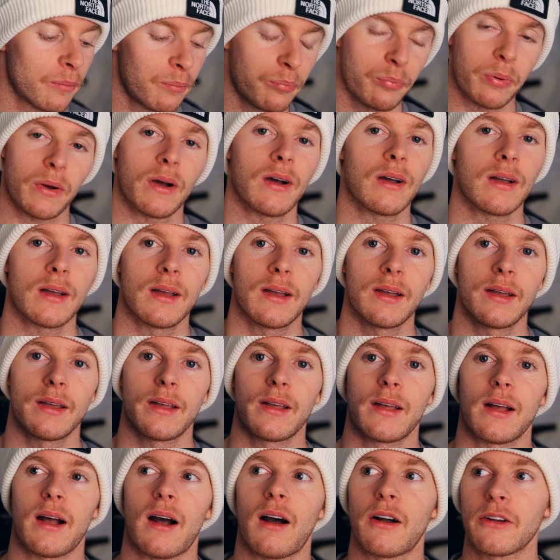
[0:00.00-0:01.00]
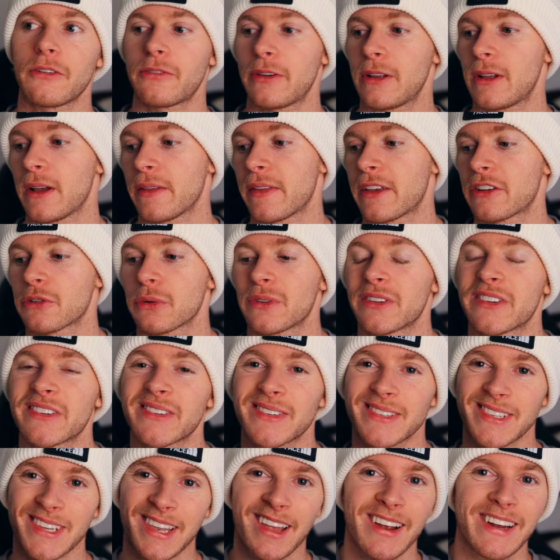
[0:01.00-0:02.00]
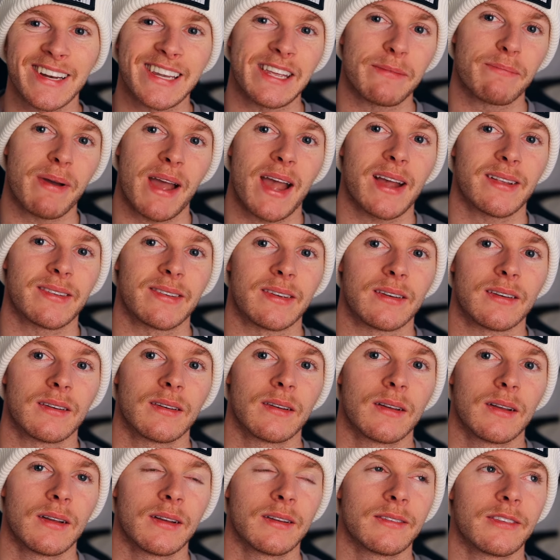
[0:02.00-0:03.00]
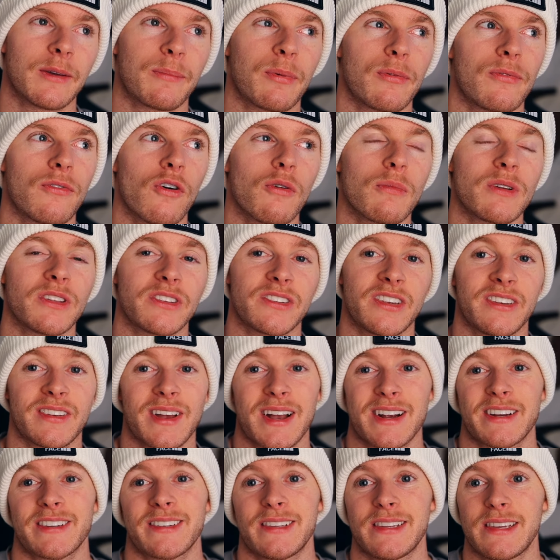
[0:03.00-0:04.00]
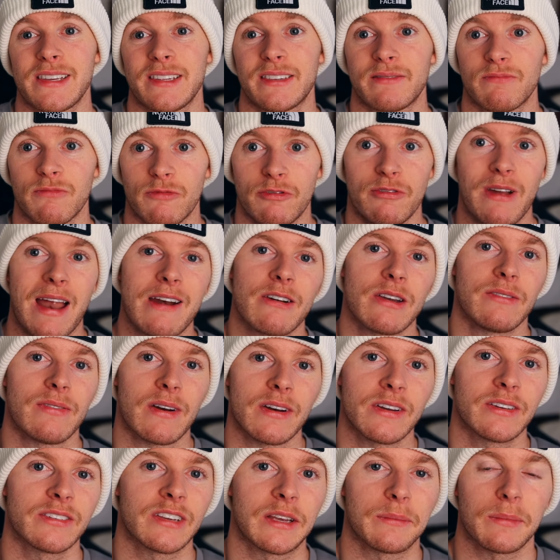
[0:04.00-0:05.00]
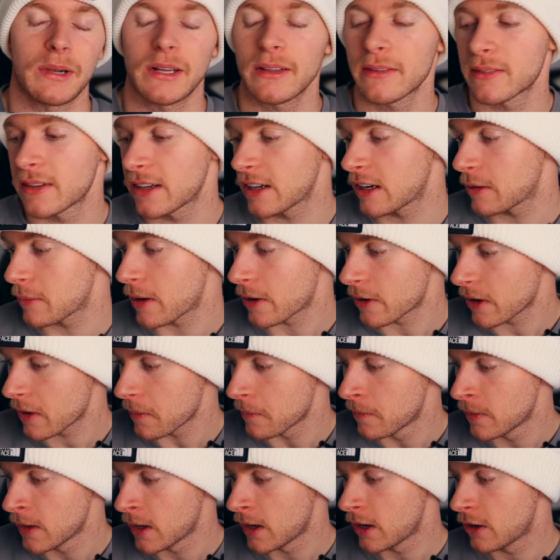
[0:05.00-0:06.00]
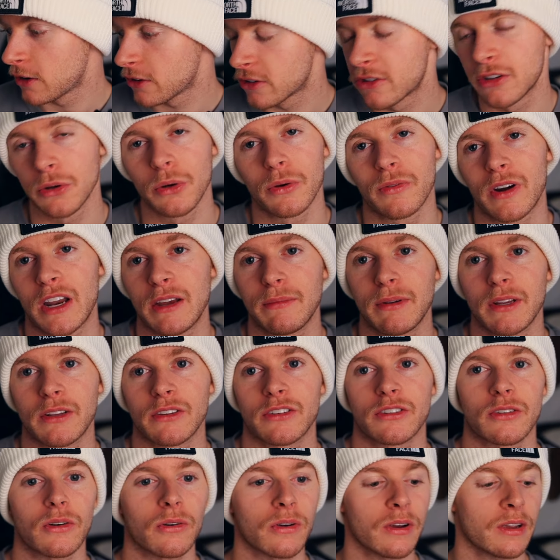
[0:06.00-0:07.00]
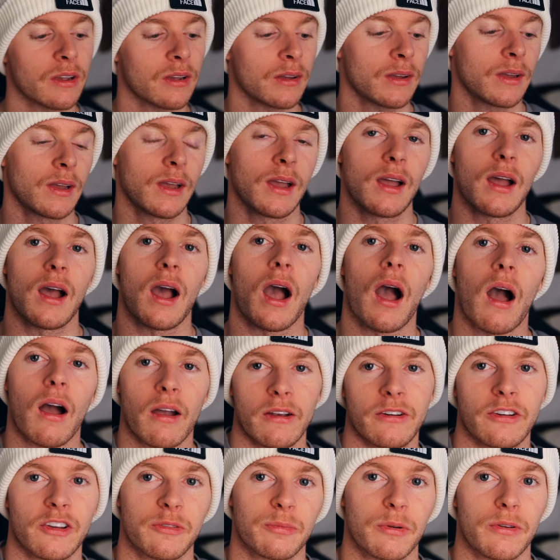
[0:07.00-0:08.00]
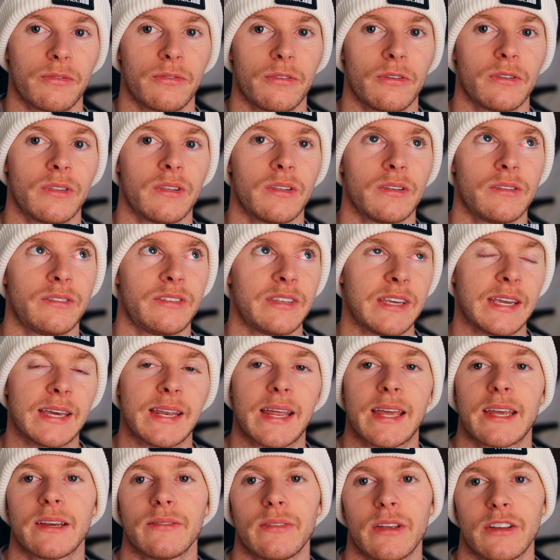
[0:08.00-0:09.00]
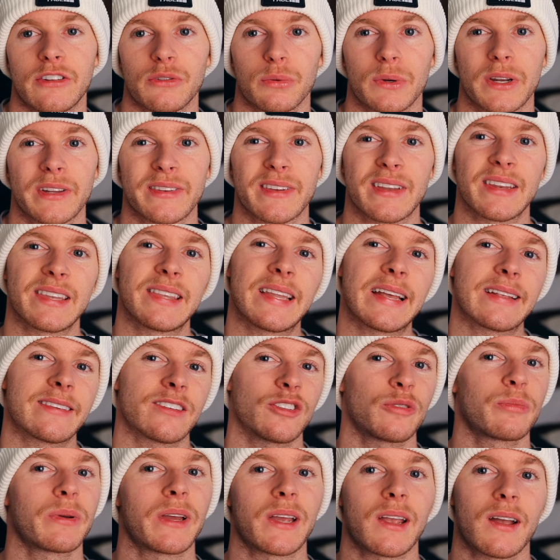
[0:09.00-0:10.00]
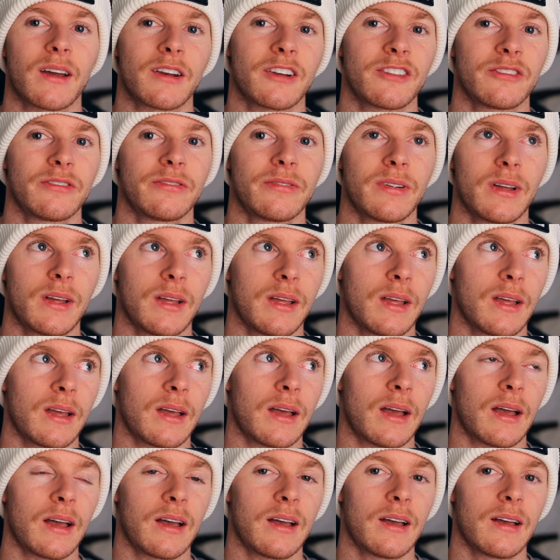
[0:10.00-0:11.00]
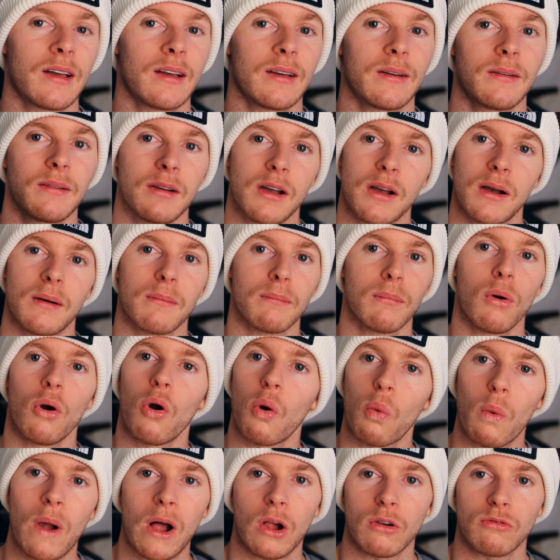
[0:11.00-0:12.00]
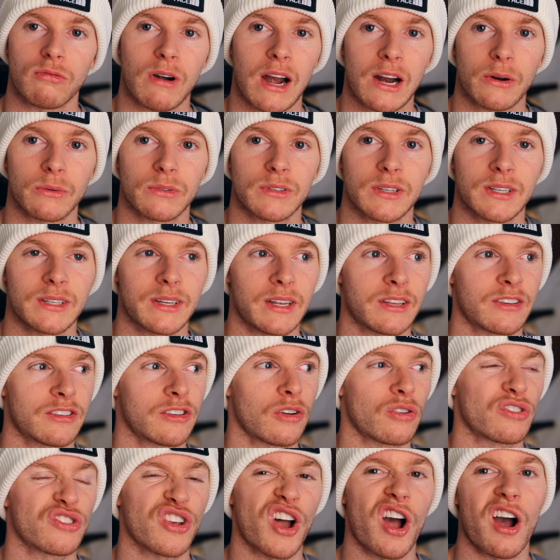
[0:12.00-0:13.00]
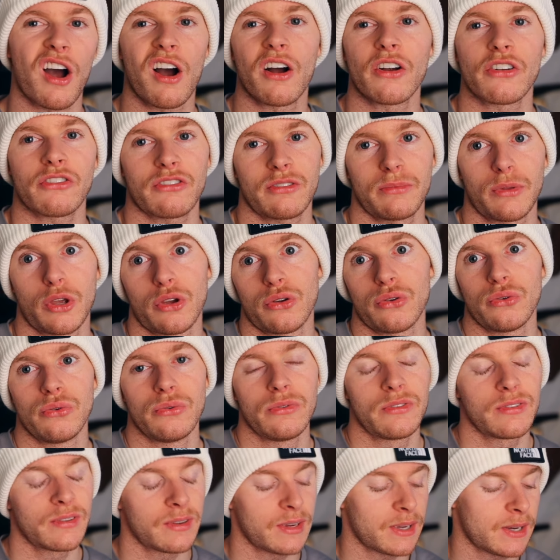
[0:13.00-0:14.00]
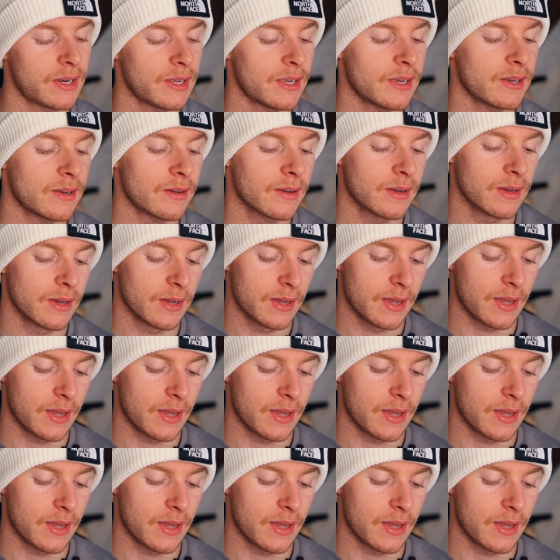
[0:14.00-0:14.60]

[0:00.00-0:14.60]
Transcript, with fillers: But I feel like this one's slightly better the performance is actually very, very similar, thinking about it, to Arabians Tonka. I just prefer the DNA of this one. It's a little bit kind of uh, more well rounded. It's not as harsh from the oud in here.